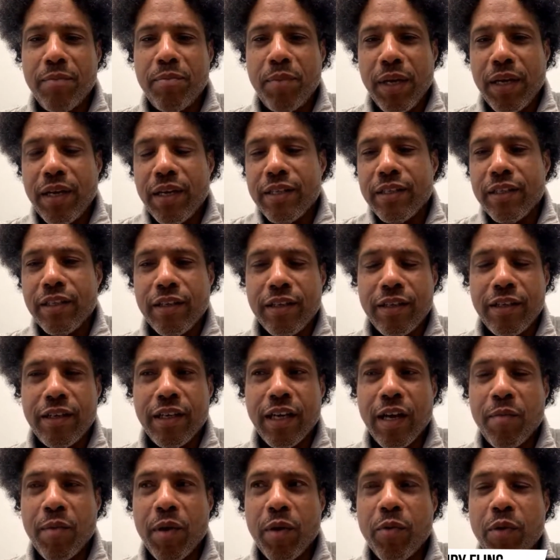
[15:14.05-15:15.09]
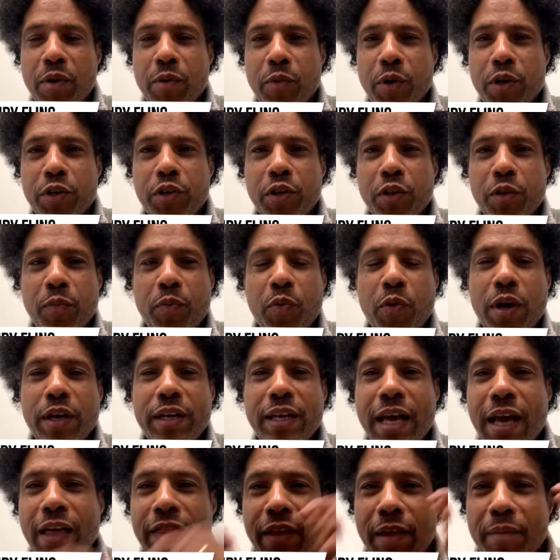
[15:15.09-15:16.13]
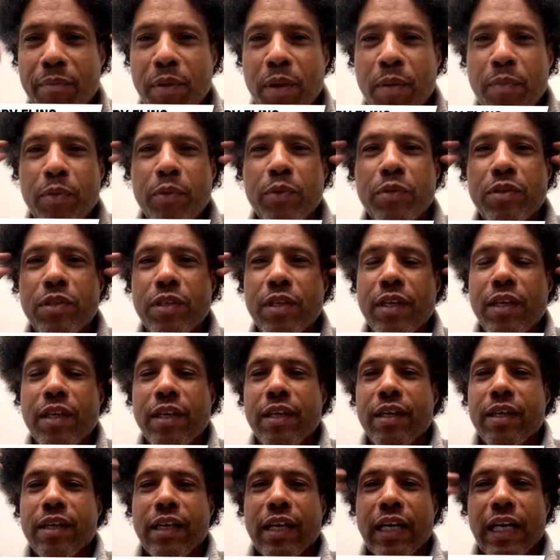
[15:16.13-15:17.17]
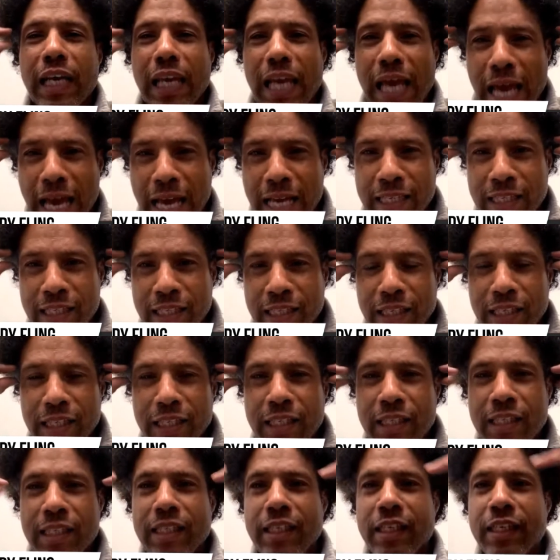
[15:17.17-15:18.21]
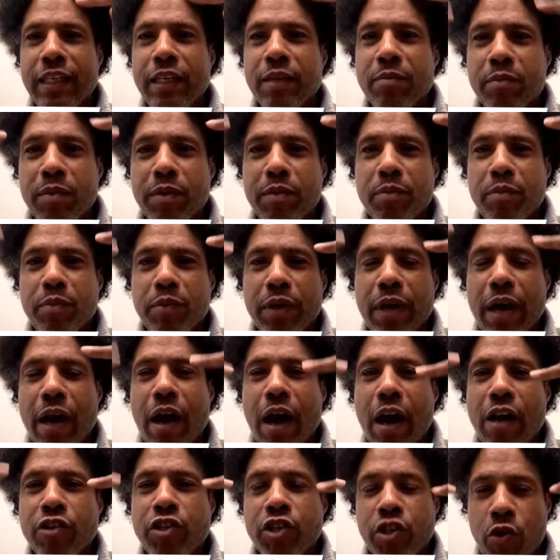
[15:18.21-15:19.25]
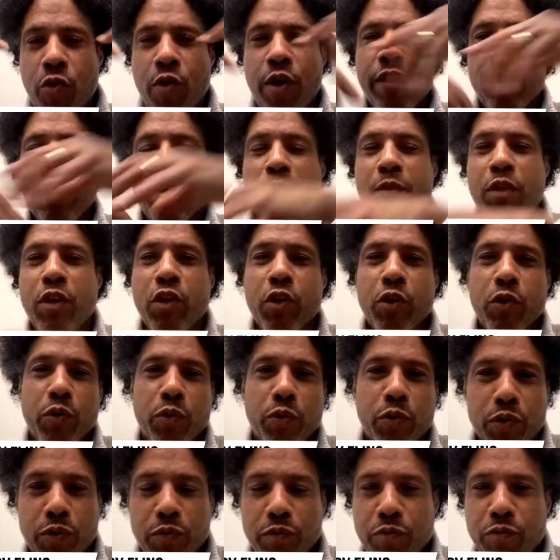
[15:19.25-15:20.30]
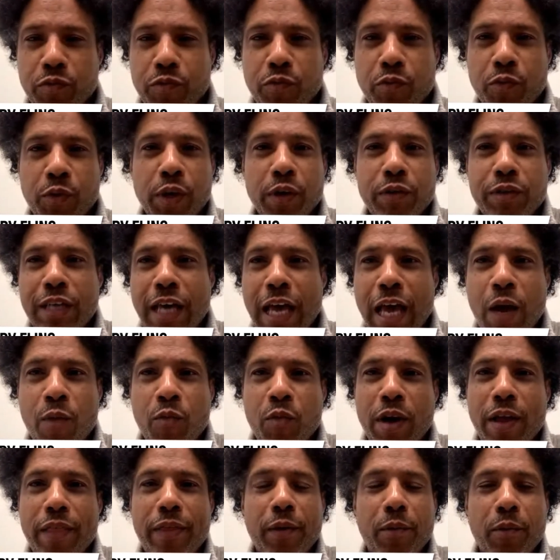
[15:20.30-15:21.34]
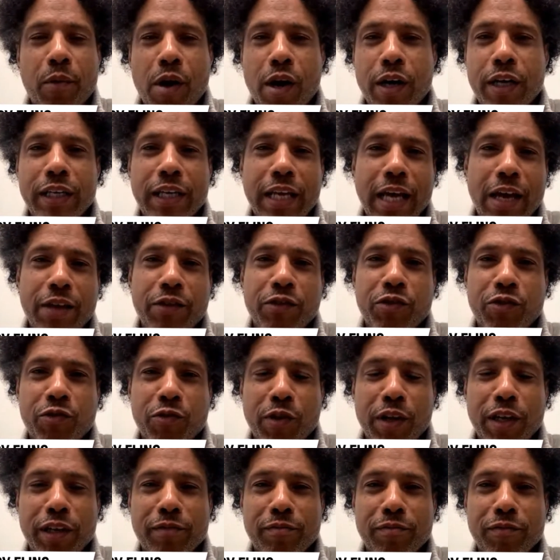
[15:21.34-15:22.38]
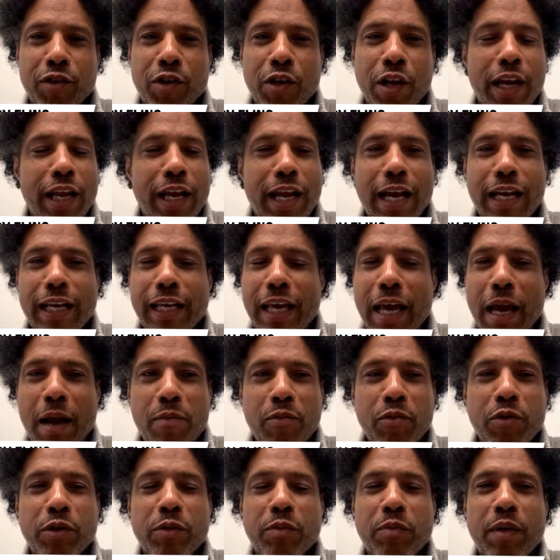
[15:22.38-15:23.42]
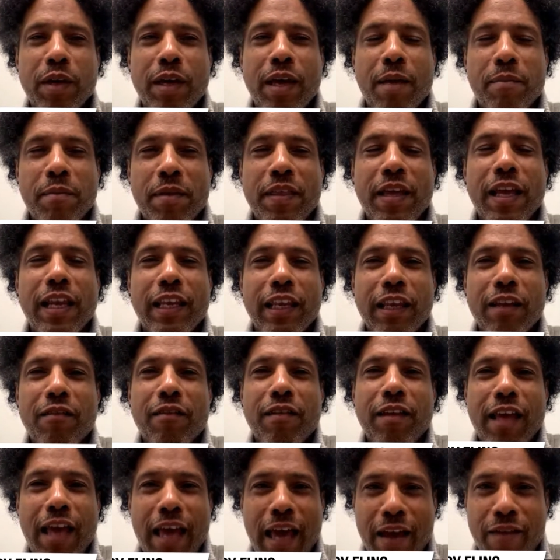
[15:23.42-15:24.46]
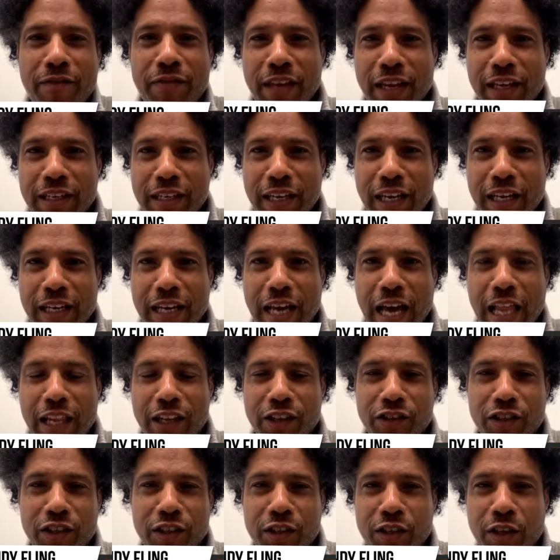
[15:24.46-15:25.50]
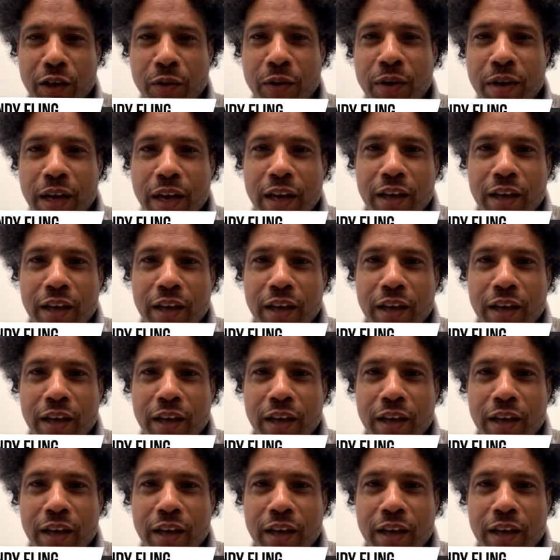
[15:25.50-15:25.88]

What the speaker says: because it could. I mean, we're to the point now that people's glasses are showing them the news real time while they're walking down the street. They got cameras and they literally have that technology. So,